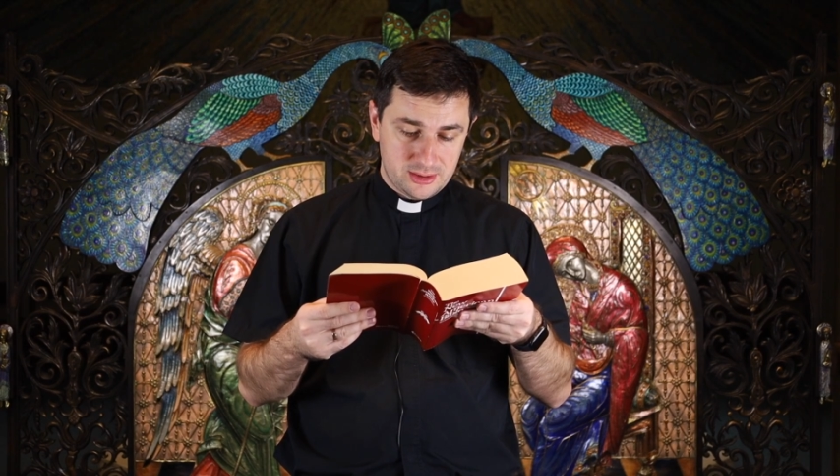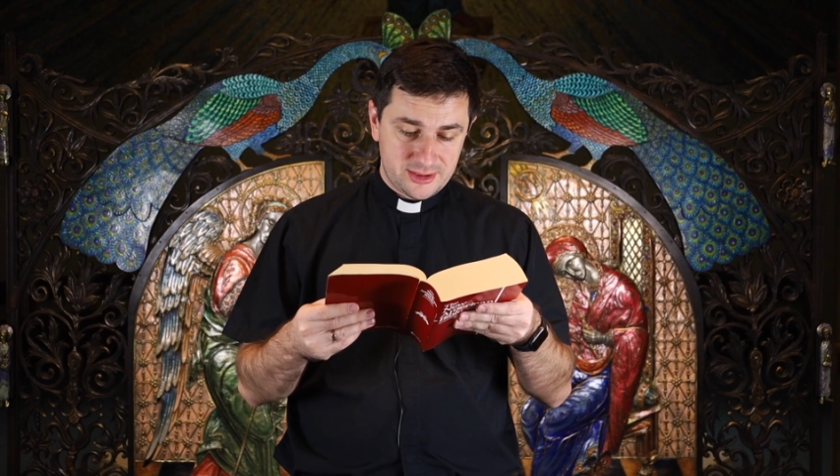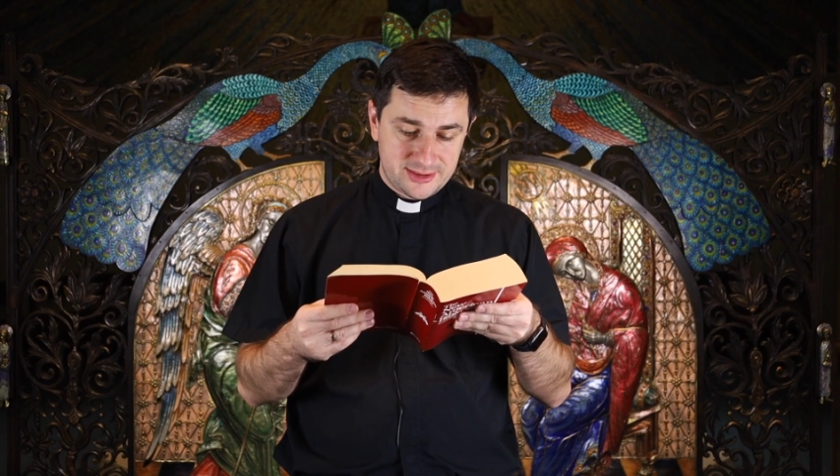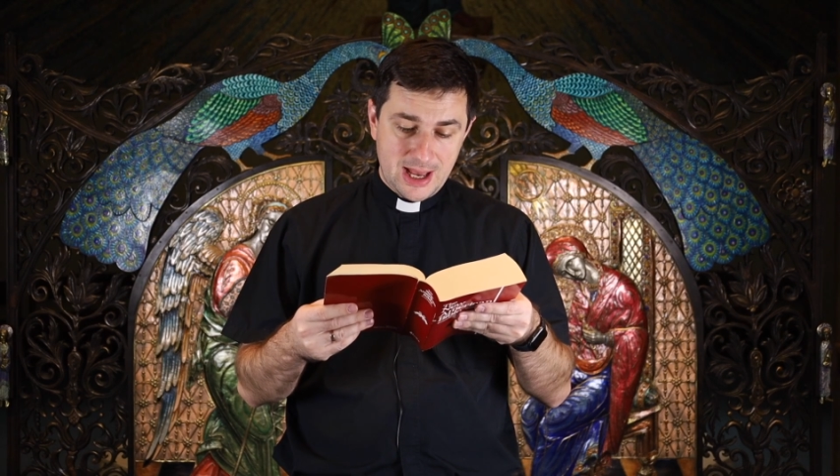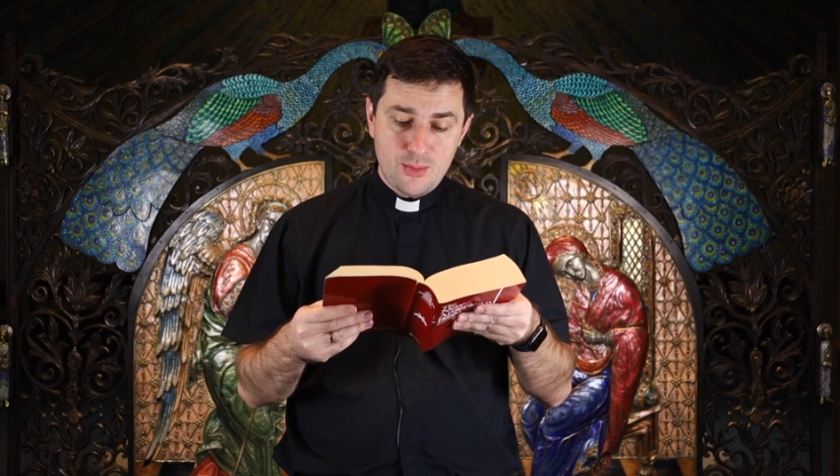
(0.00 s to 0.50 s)

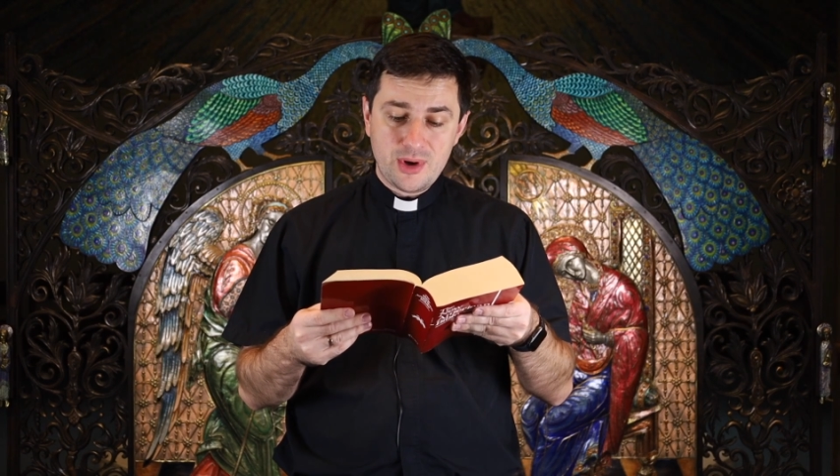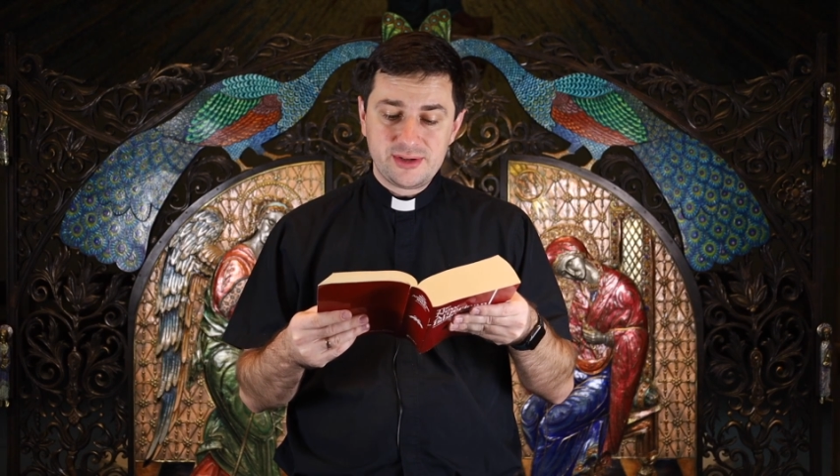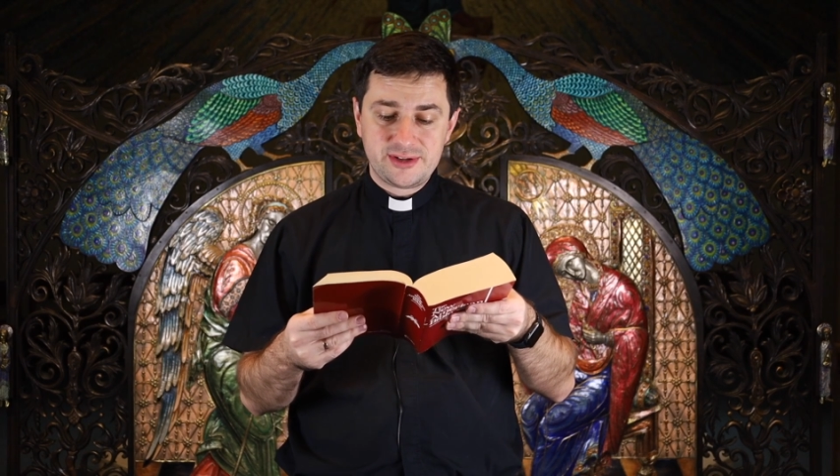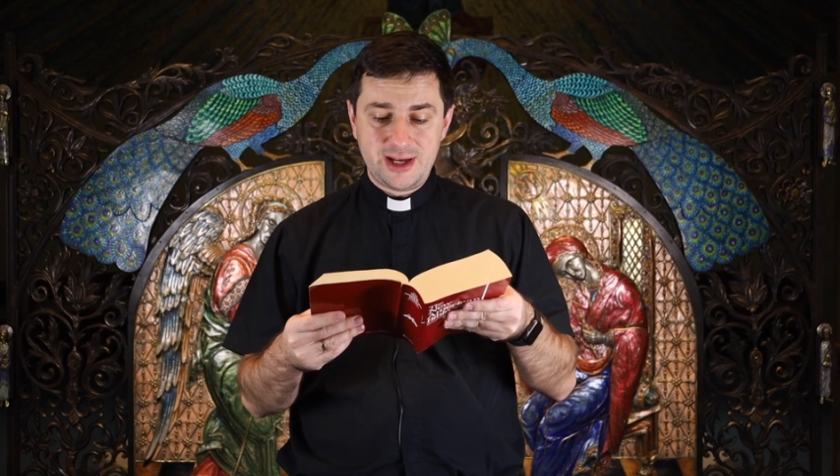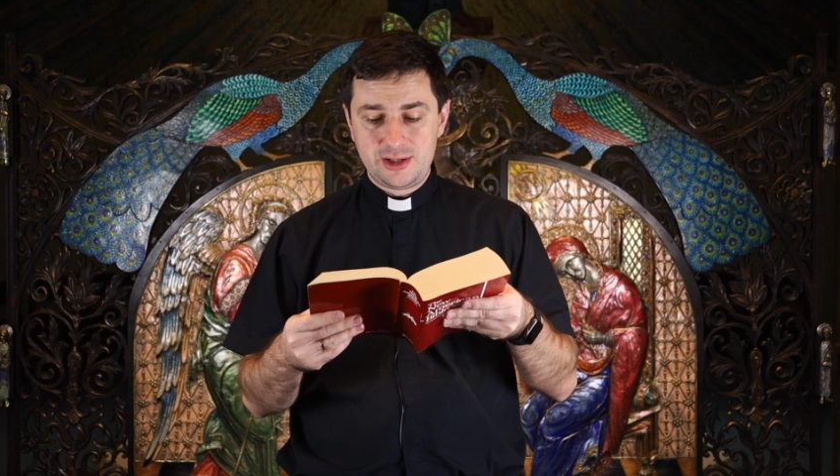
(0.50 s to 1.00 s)

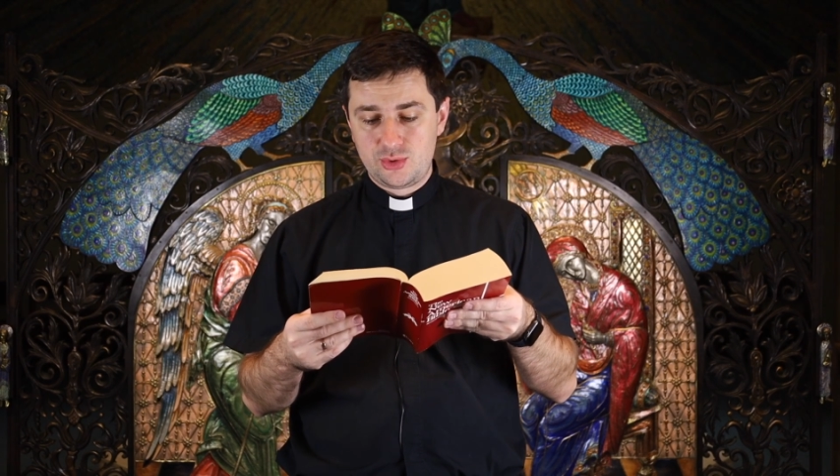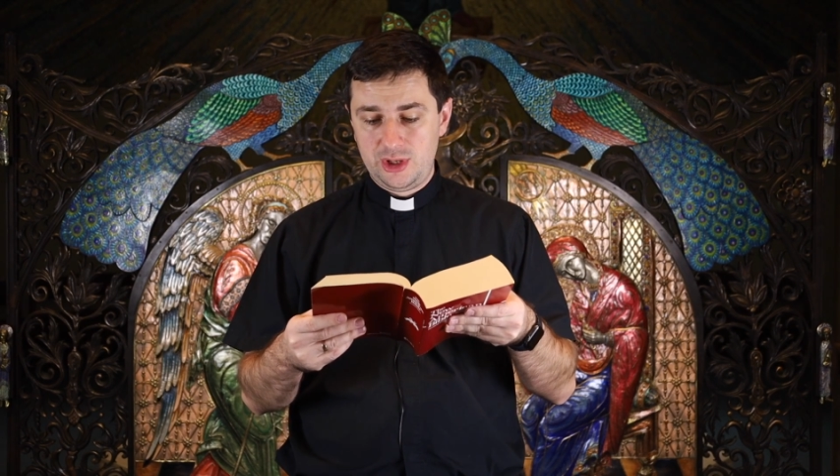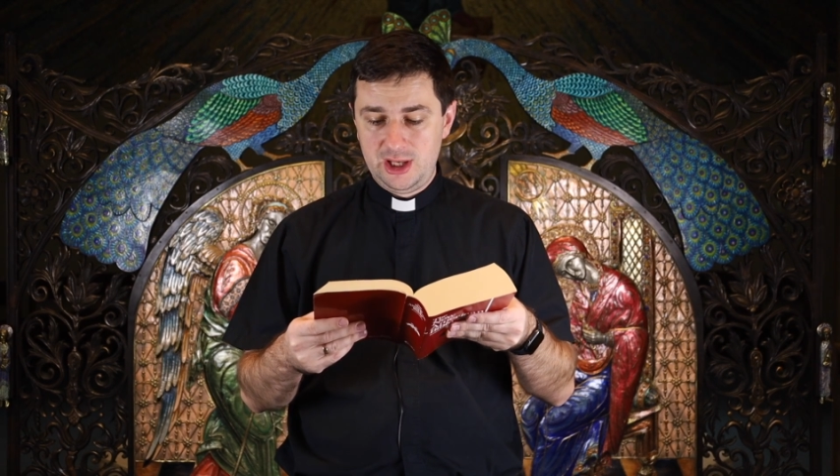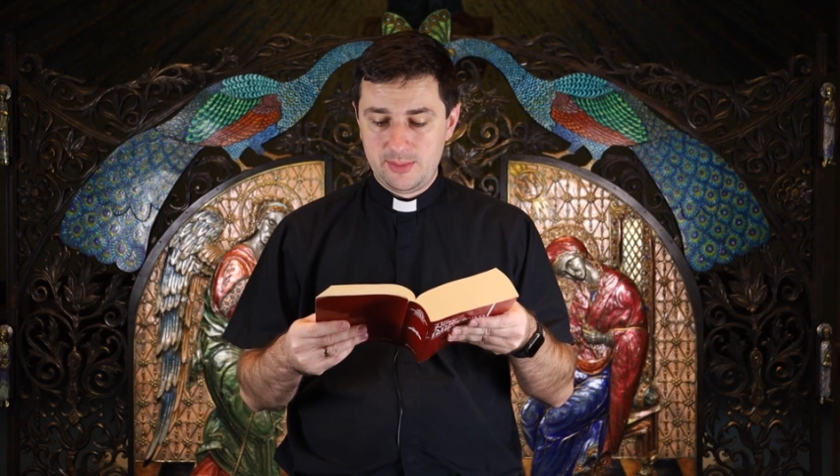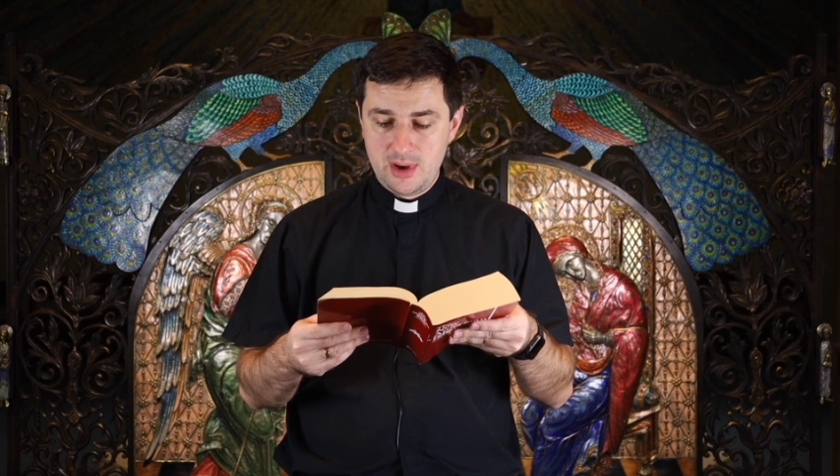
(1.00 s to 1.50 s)
someone said to
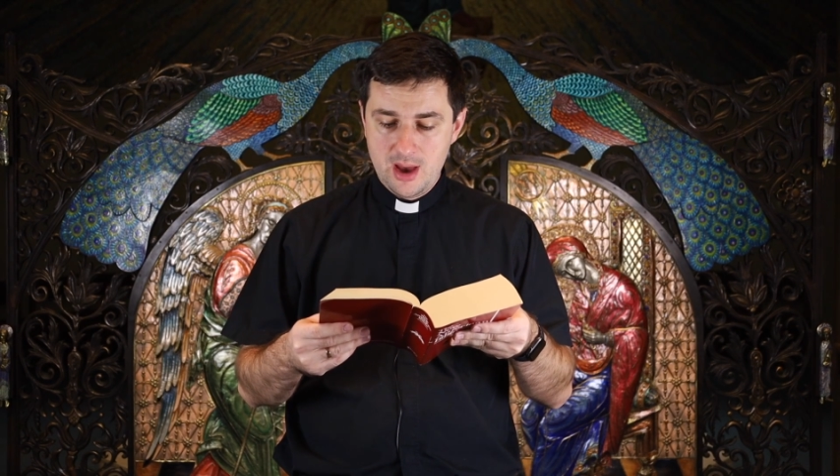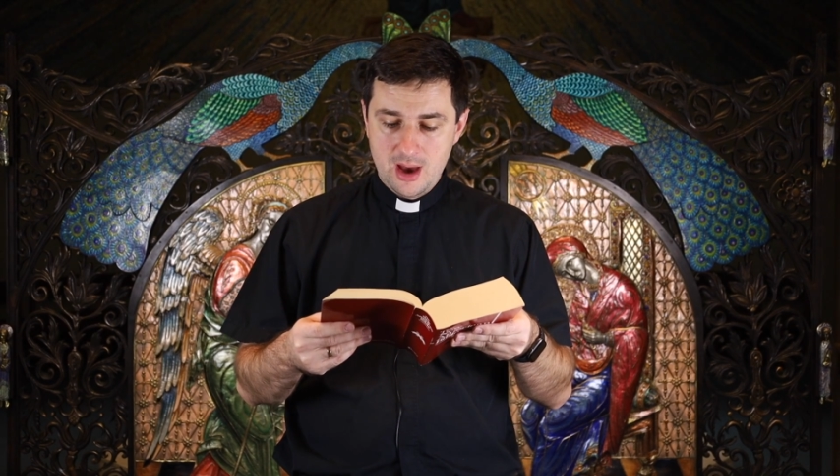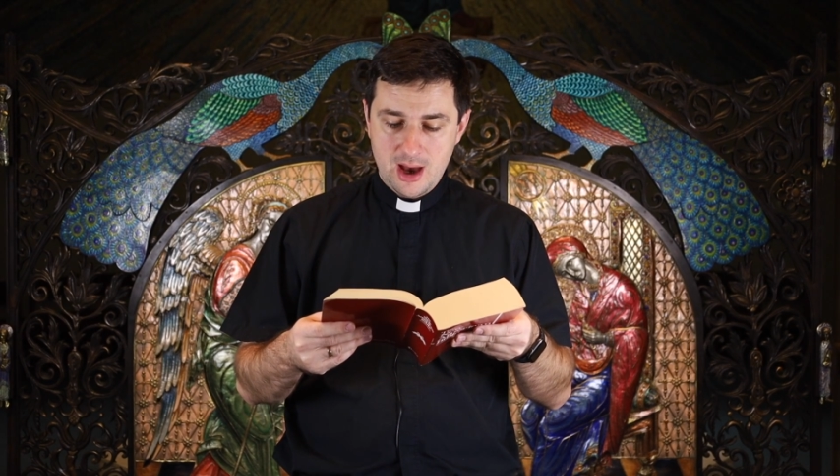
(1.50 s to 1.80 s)
him,